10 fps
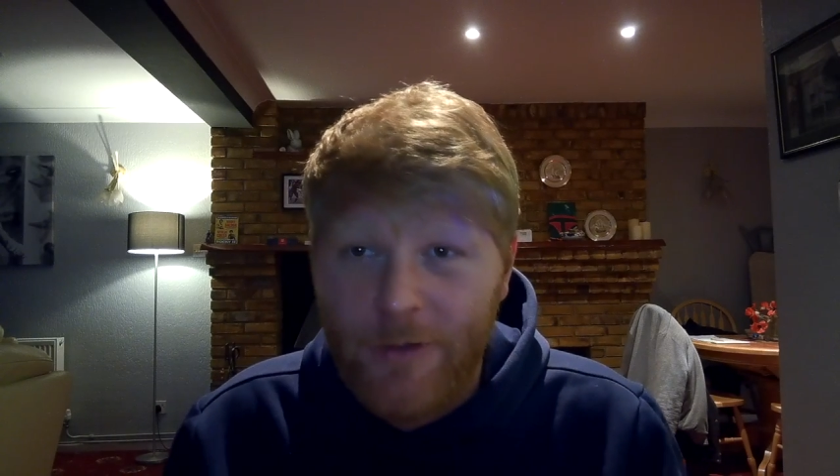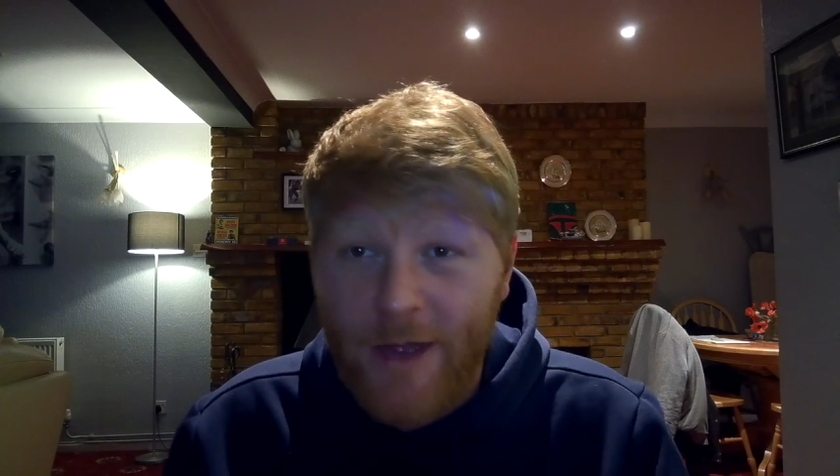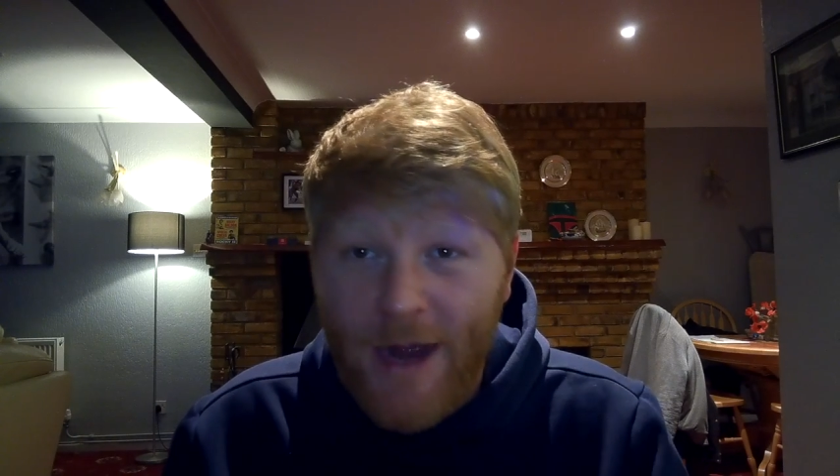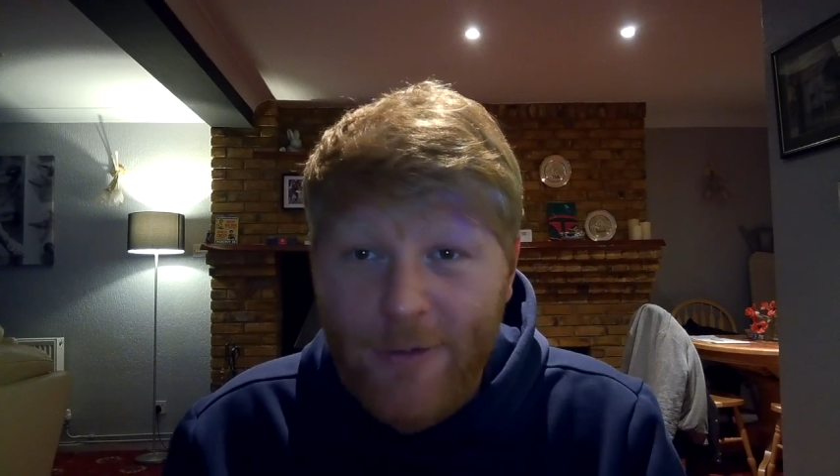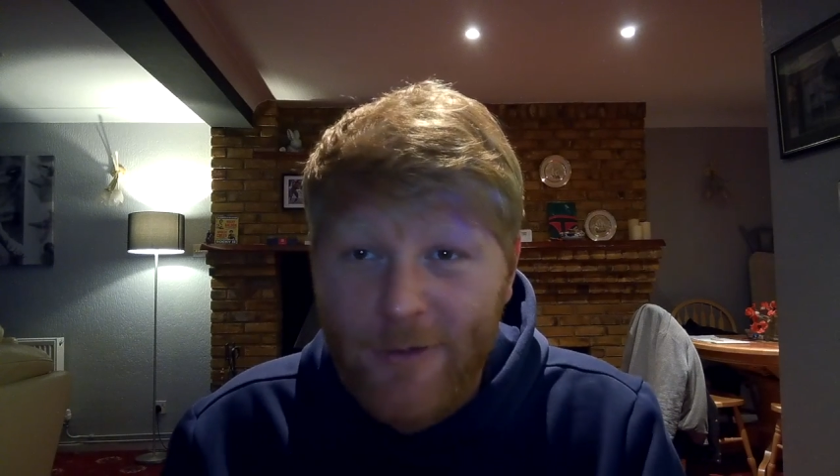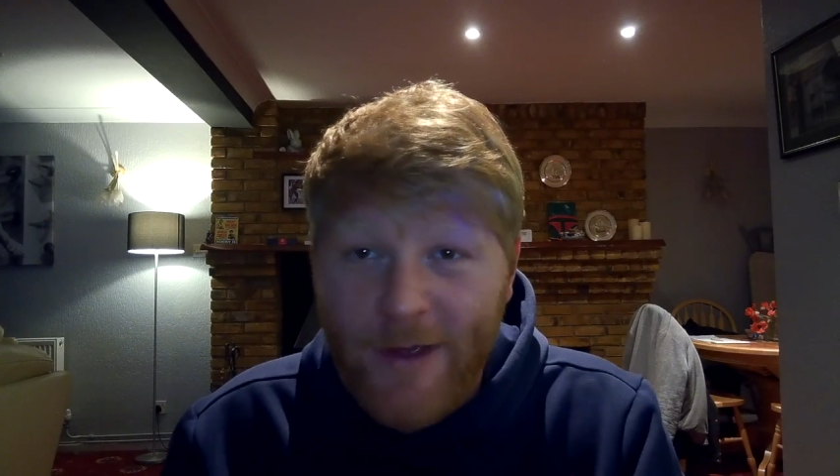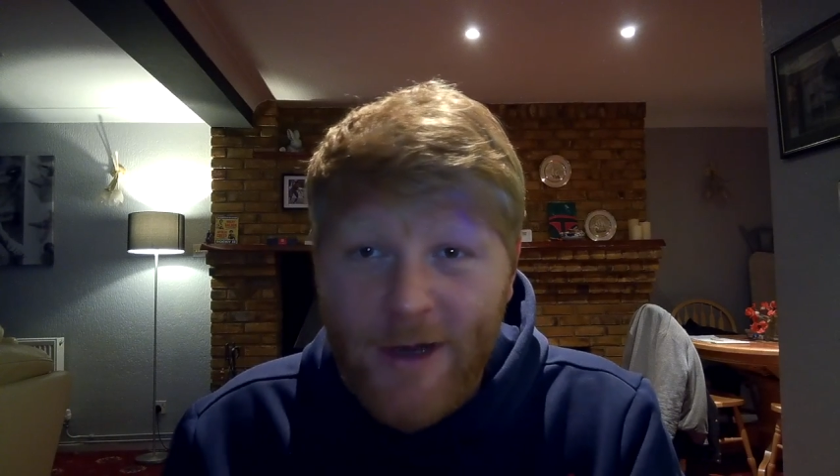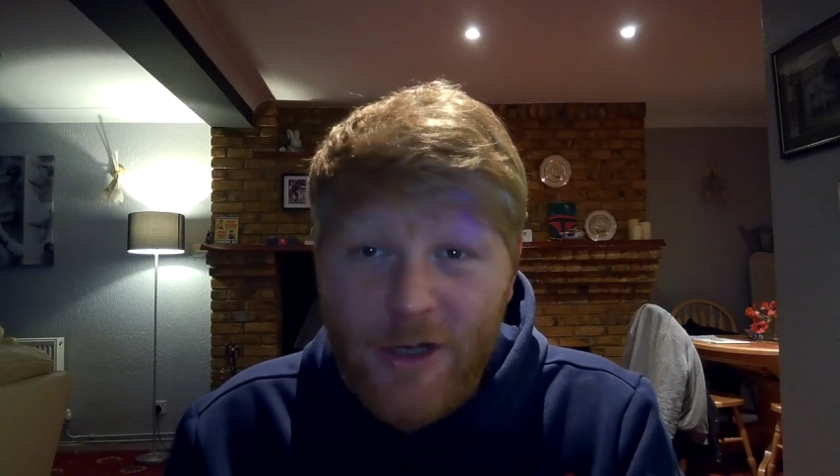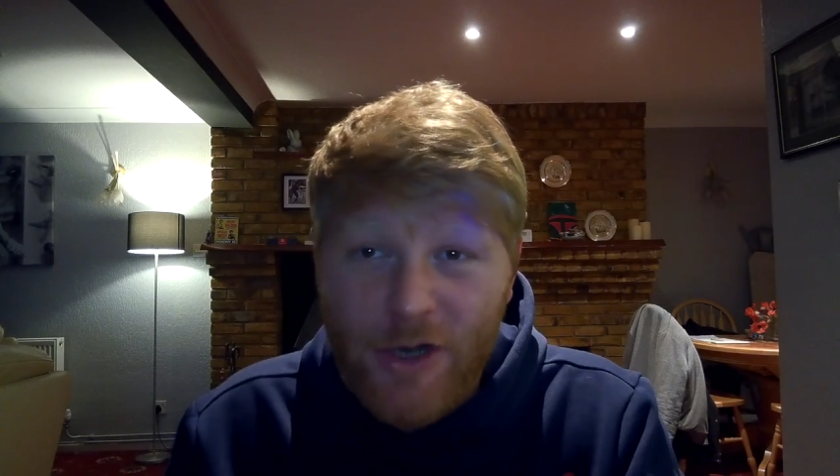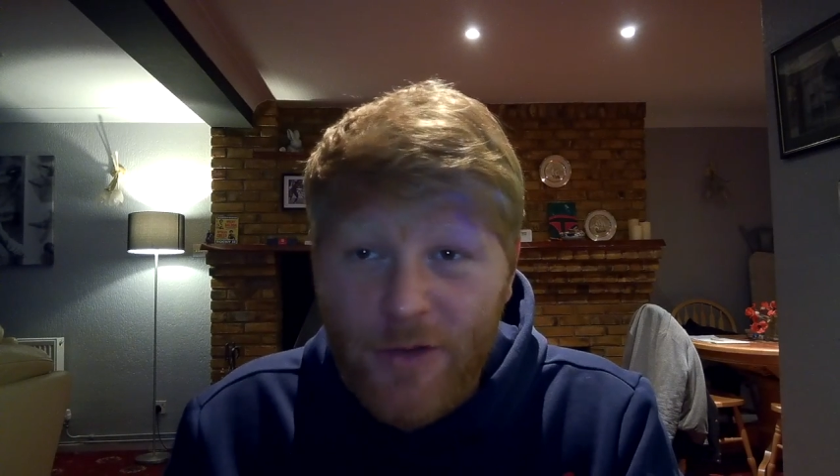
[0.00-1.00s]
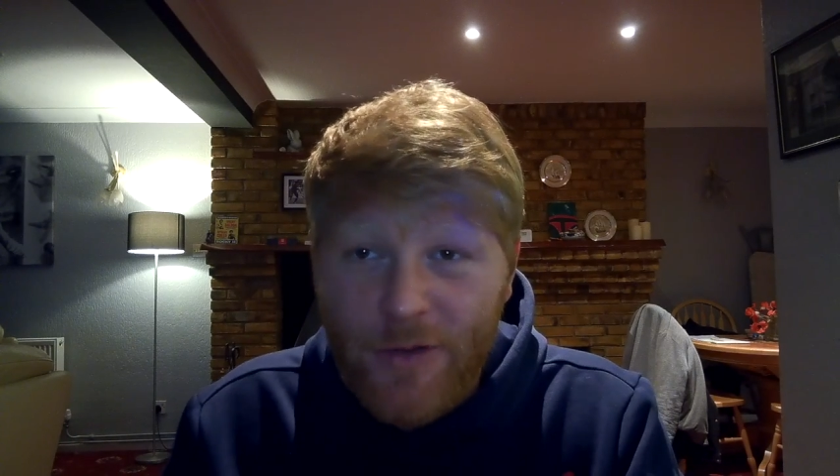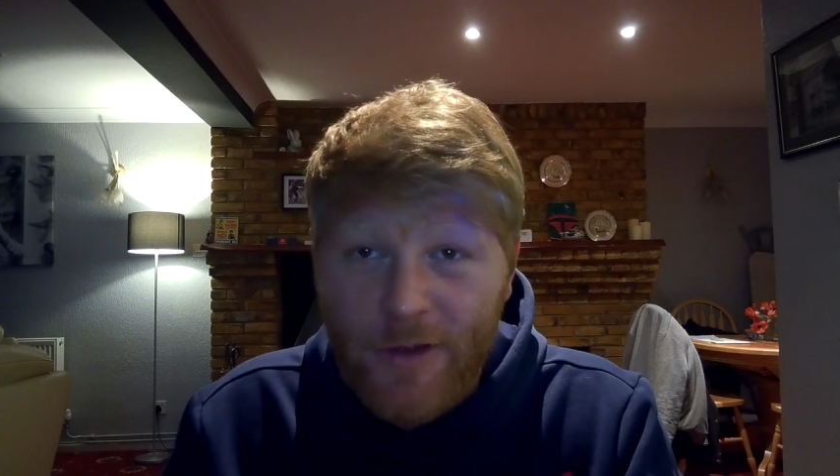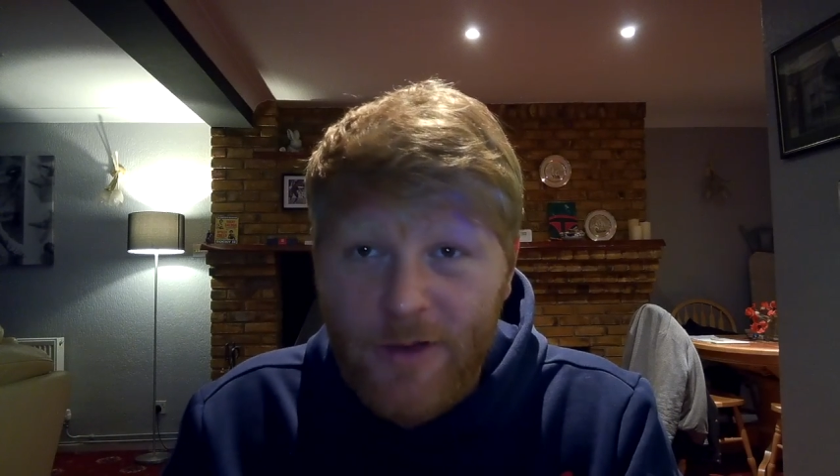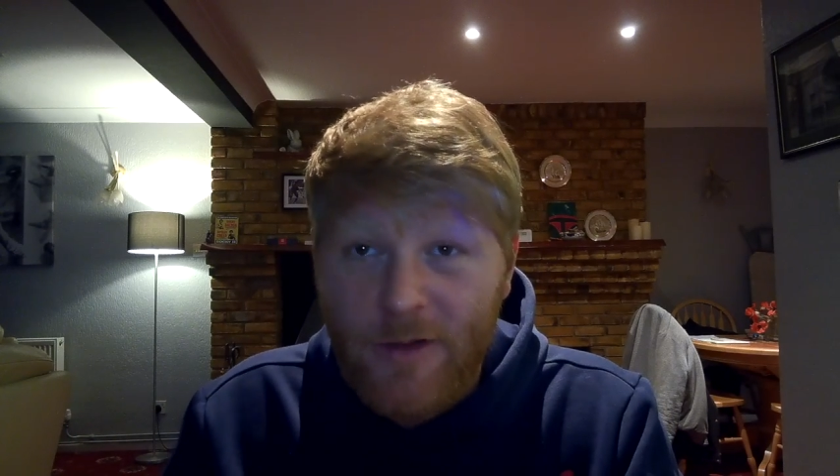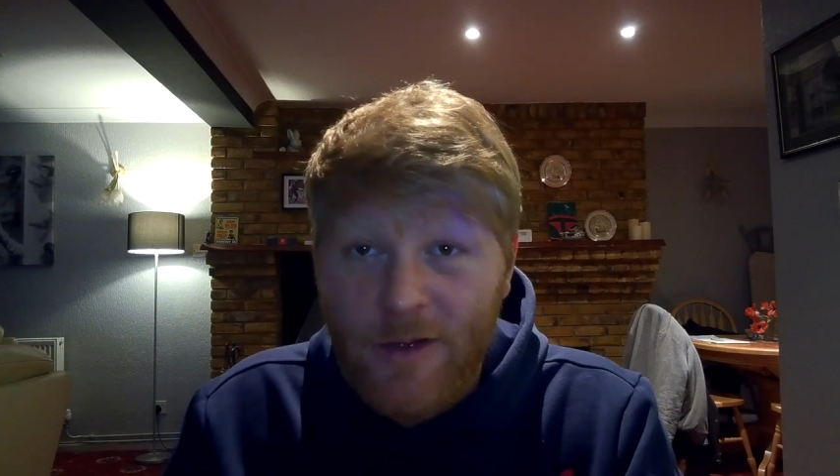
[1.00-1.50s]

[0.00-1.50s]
the Aaron Taylor Johnson.